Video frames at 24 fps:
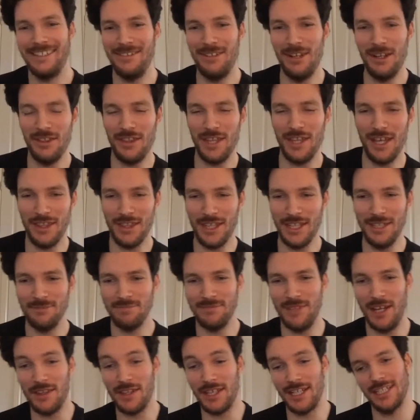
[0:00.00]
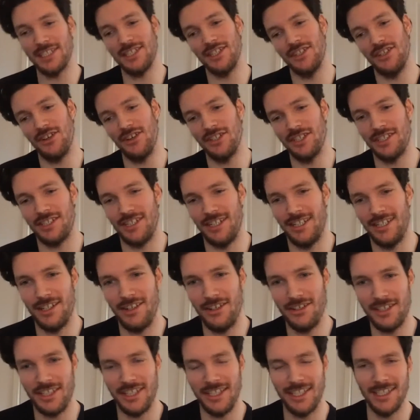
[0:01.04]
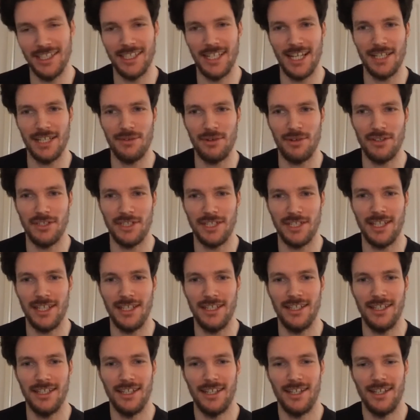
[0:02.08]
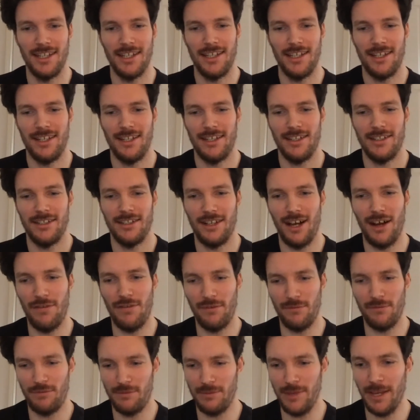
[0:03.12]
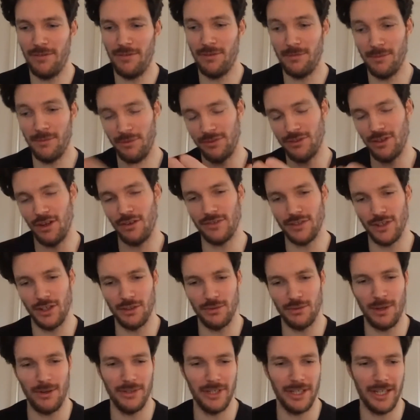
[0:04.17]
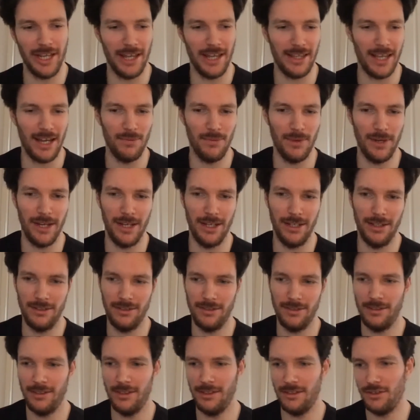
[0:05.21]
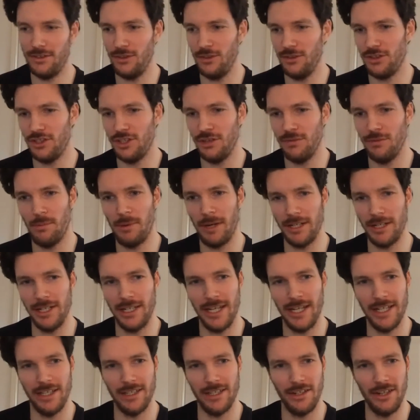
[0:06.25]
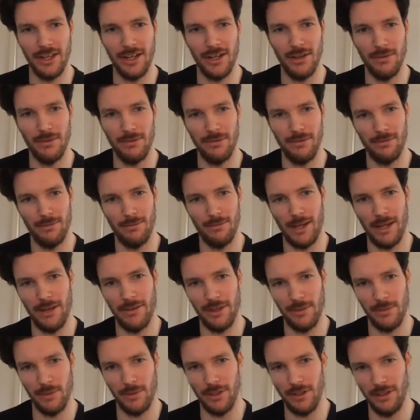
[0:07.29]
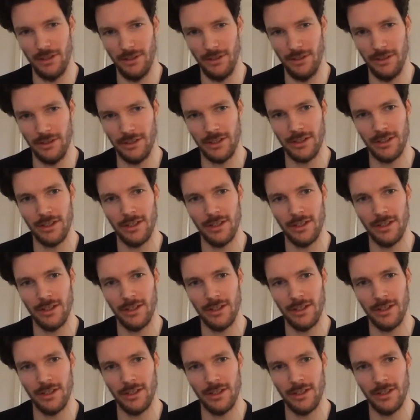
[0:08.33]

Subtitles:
well, I think that's a nice thing to say as well, because I think often, from the photography side as well, you get that where you sort of shooting with a brand, you need to know how they want to look.